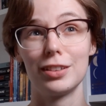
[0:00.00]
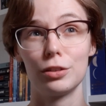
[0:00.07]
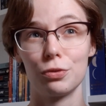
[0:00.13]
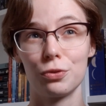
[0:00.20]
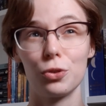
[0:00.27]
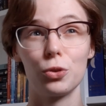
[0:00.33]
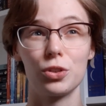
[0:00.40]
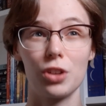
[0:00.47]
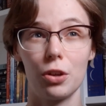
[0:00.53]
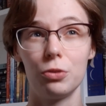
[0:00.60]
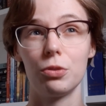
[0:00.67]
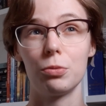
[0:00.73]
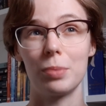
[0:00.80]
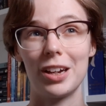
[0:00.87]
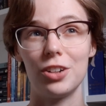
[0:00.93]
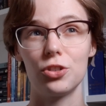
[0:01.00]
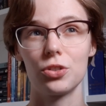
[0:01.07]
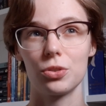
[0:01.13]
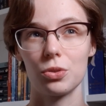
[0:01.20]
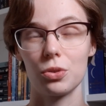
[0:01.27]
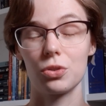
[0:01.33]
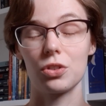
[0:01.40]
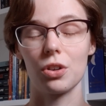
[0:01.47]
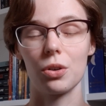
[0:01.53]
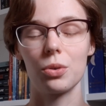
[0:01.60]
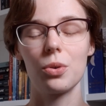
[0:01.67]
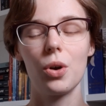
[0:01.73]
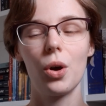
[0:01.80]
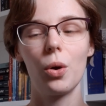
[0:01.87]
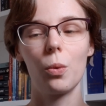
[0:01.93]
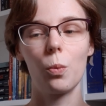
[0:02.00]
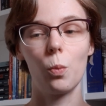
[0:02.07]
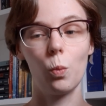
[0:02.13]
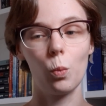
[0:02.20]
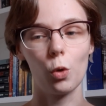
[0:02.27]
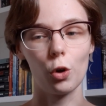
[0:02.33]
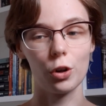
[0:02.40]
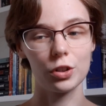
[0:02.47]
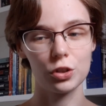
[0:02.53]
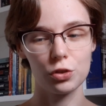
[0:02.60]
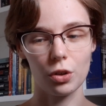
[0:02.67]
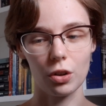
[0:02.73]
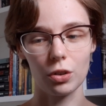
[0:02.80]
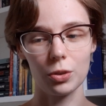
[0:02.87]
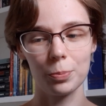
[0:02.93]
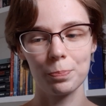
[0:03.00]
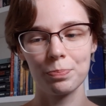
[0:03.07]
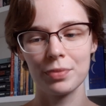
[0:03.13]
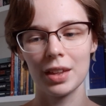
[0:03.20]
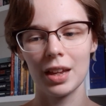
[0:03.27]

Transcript: the first 100 pages or so were a struggle.